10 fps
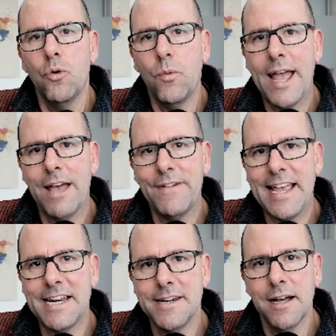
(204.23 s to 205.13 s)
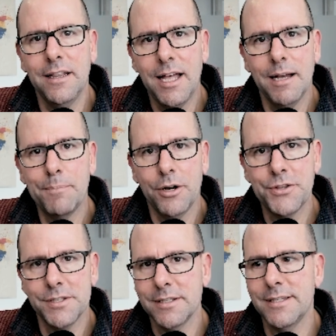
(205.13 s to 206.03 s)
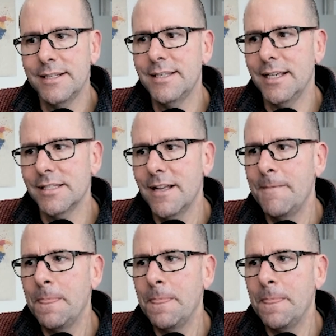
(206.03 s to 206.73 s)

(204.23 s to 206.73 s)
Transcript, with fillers: We have a null hypothesis that says